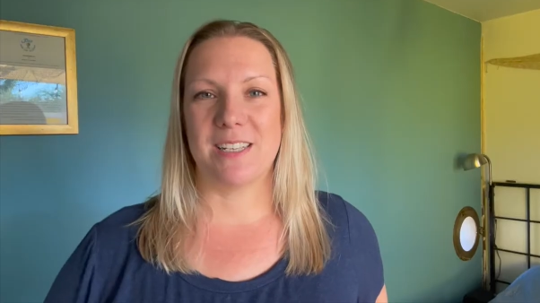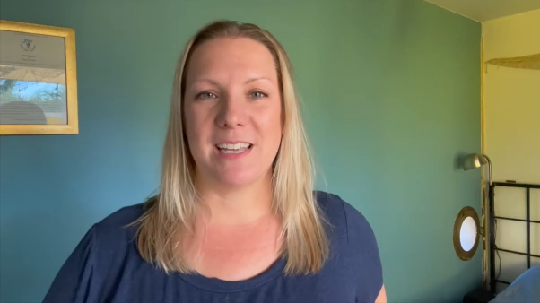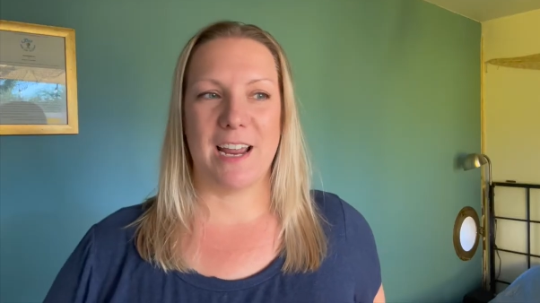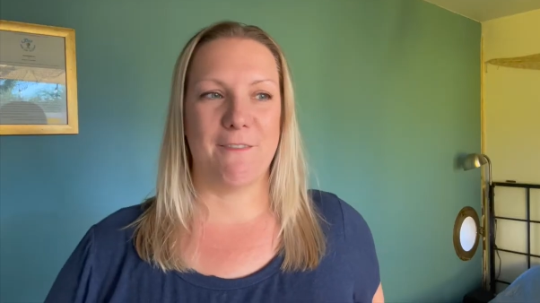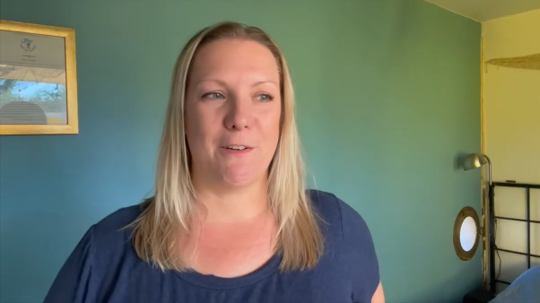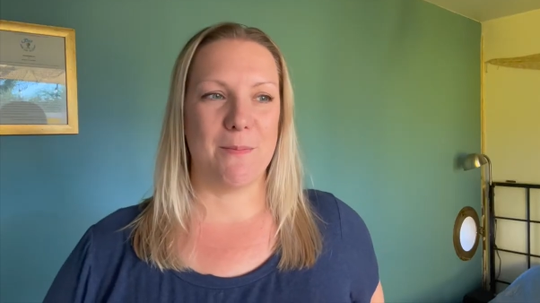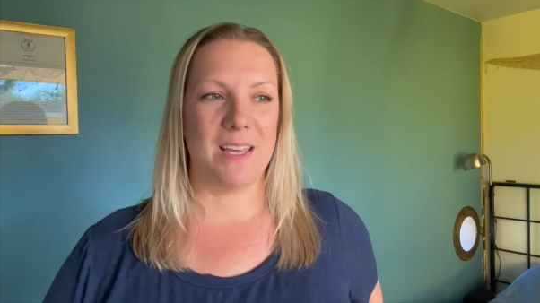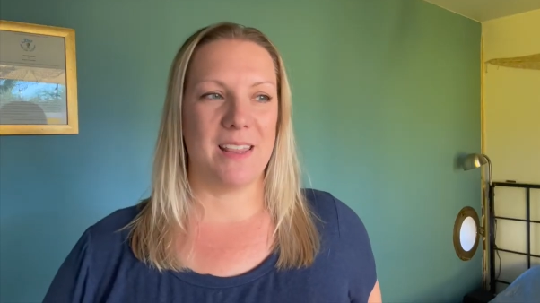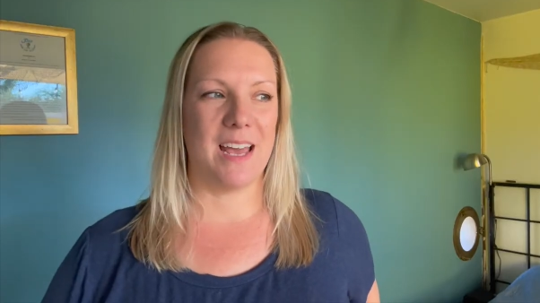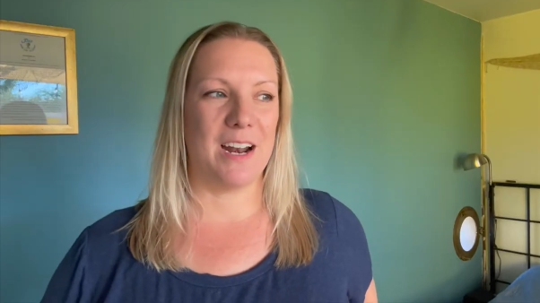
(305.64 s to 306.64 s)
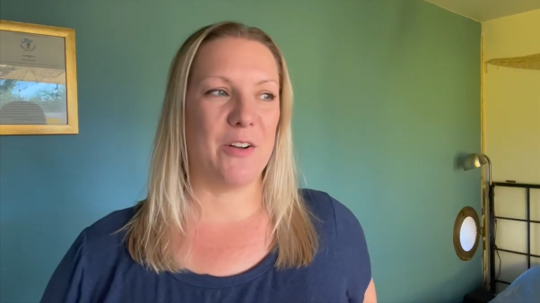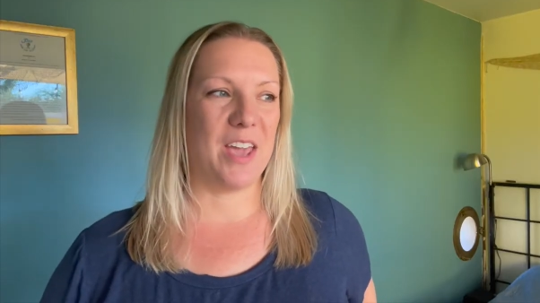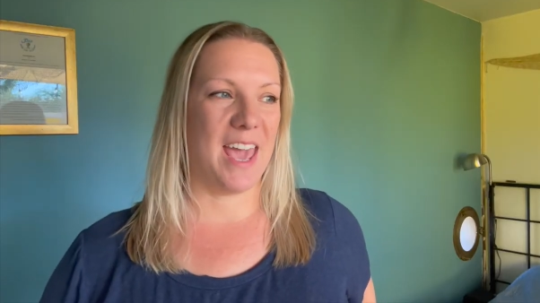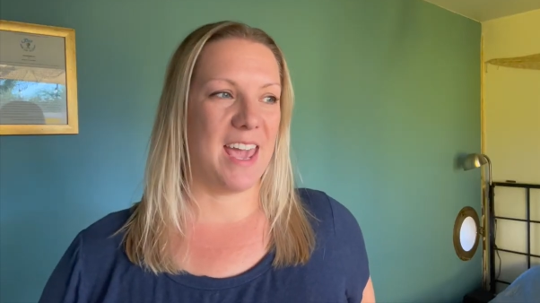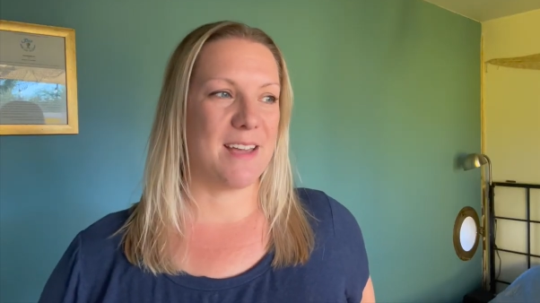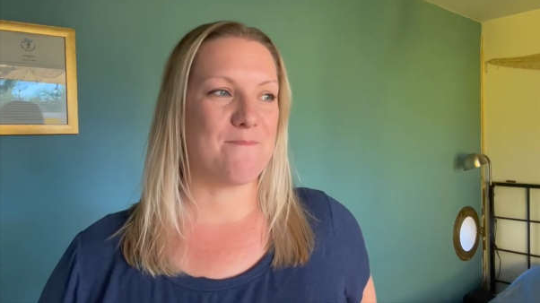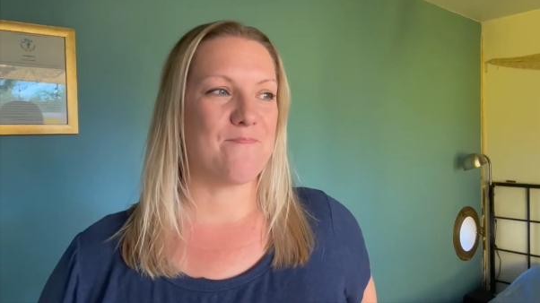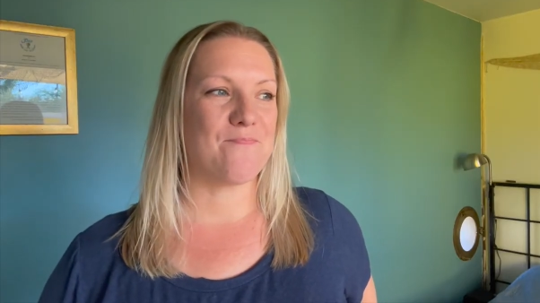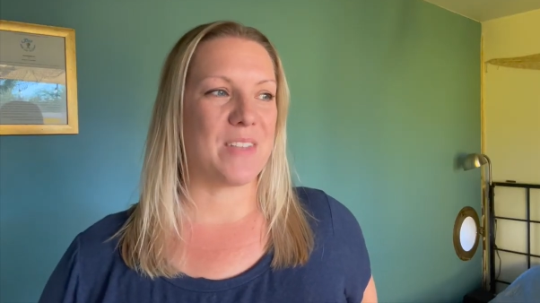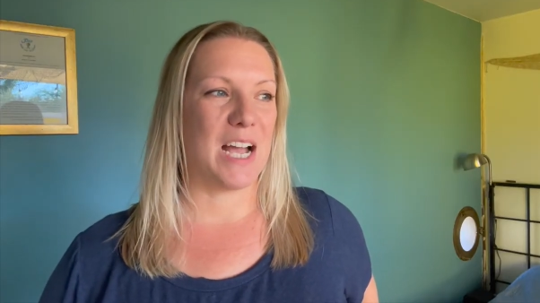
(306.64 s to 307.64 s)
sign for me that, okay,
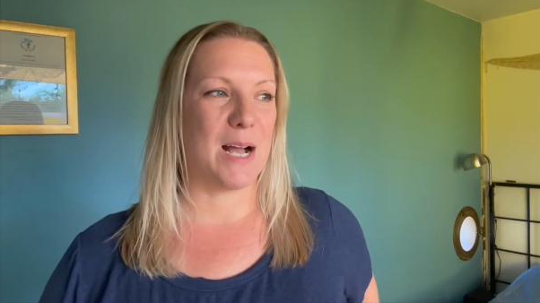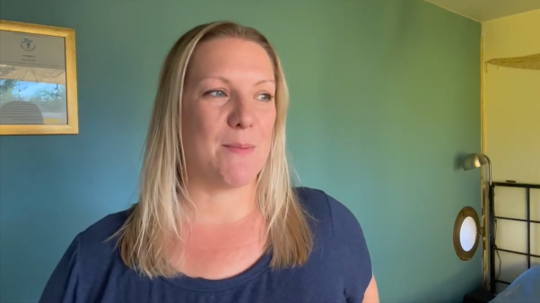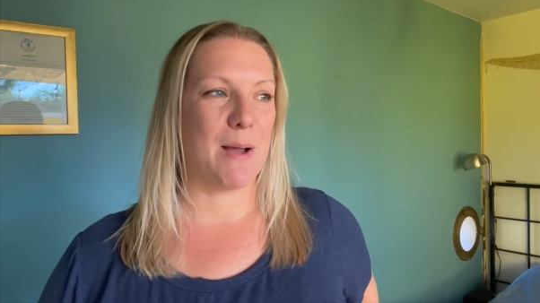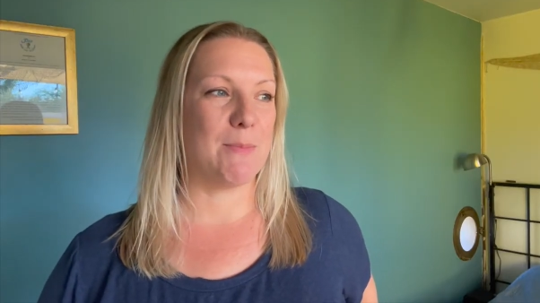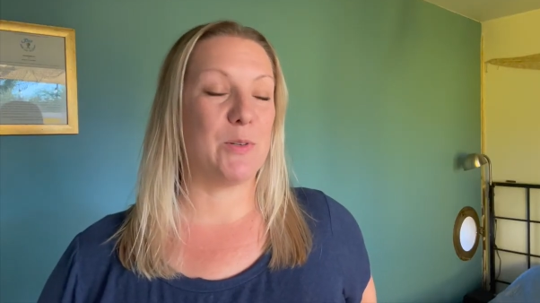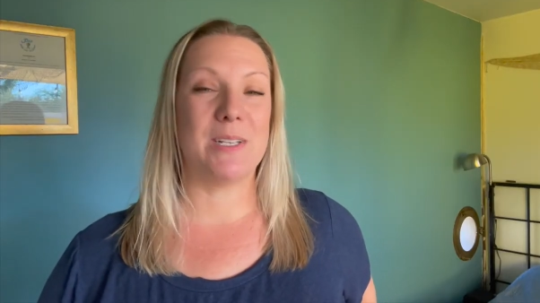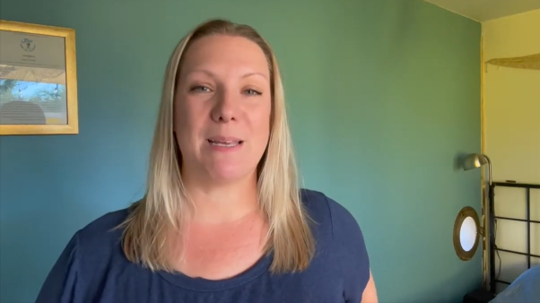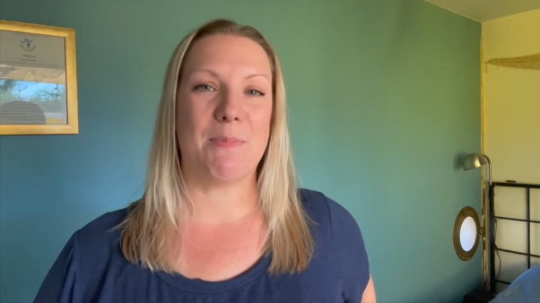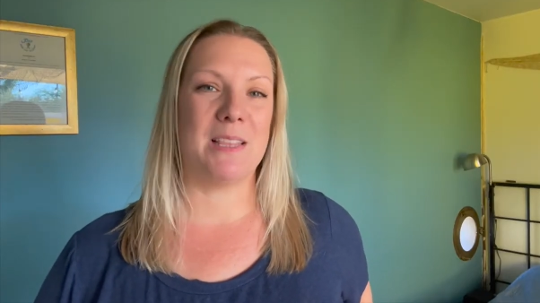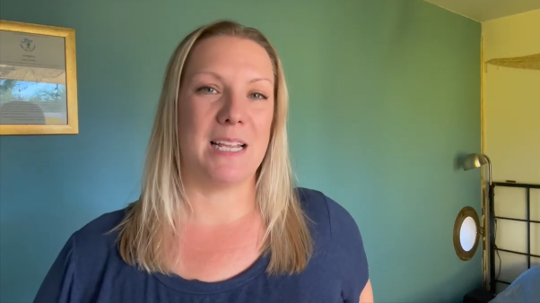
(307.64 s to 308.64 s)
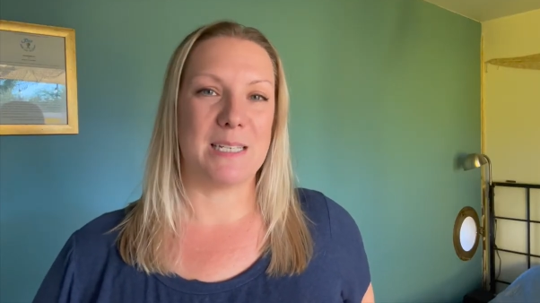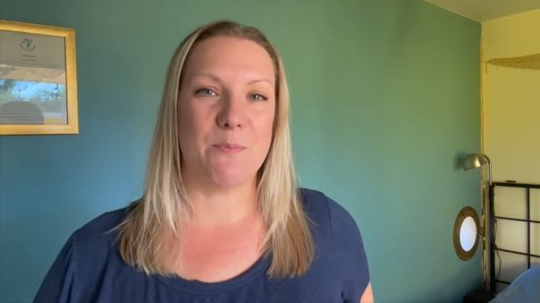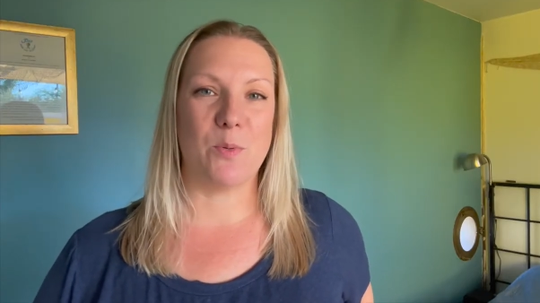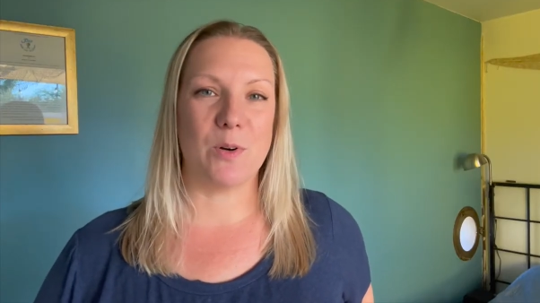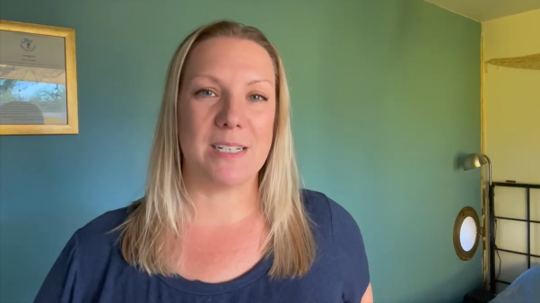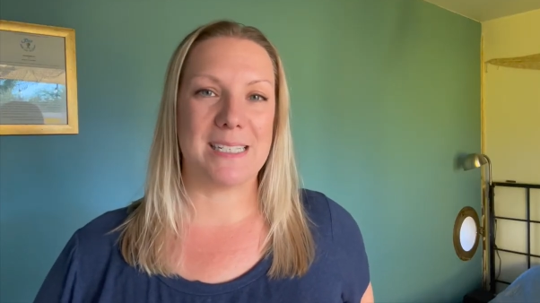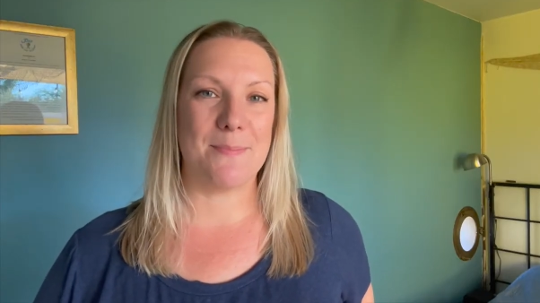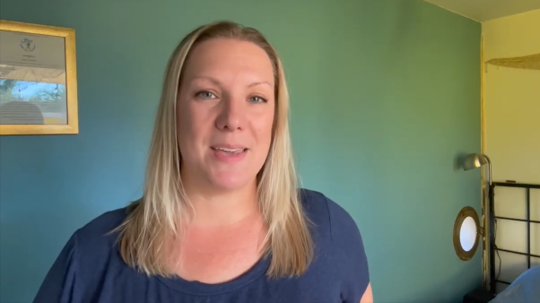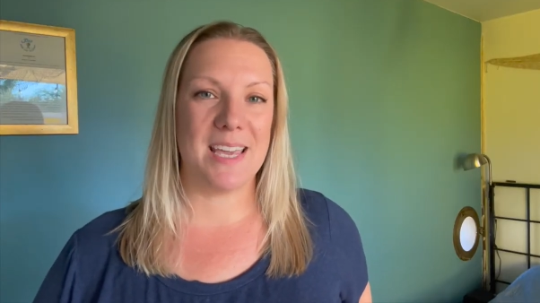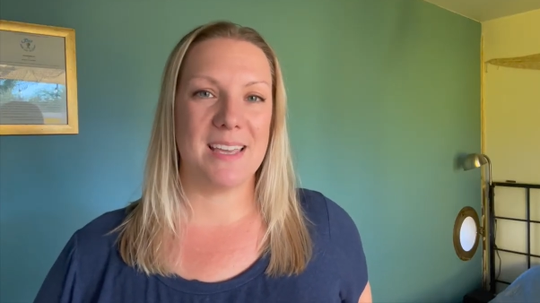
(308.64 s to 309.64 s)
I'm doing something that's important to
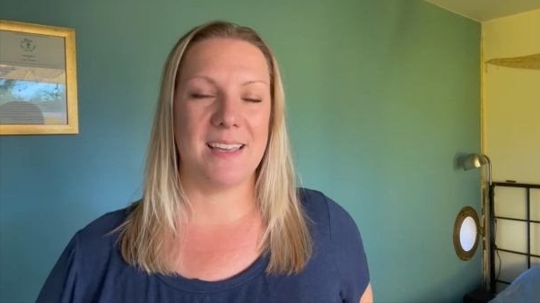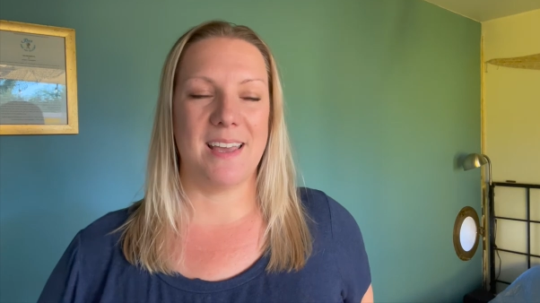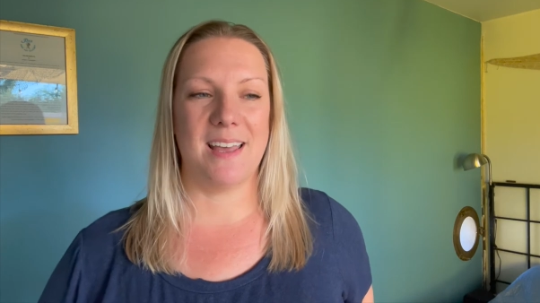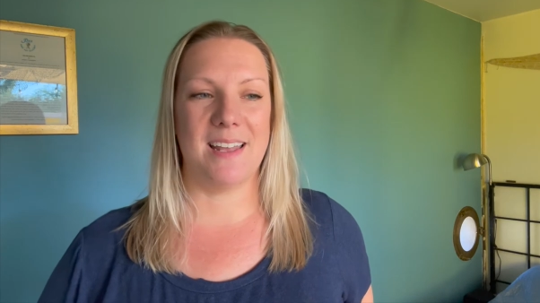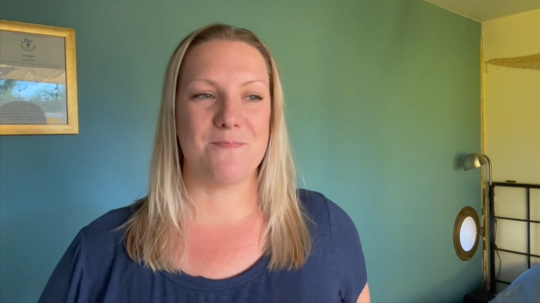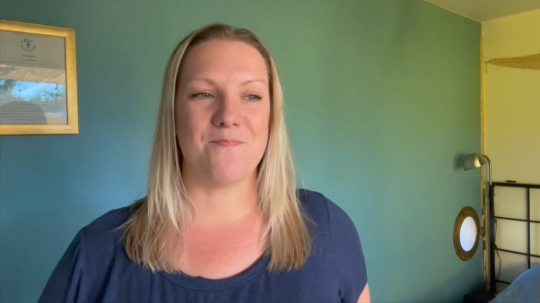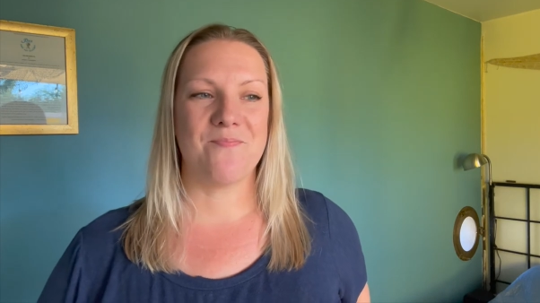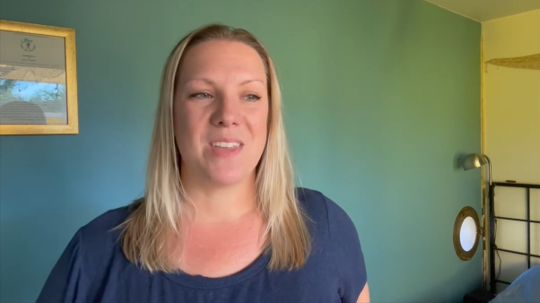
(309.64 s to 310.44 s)
me, and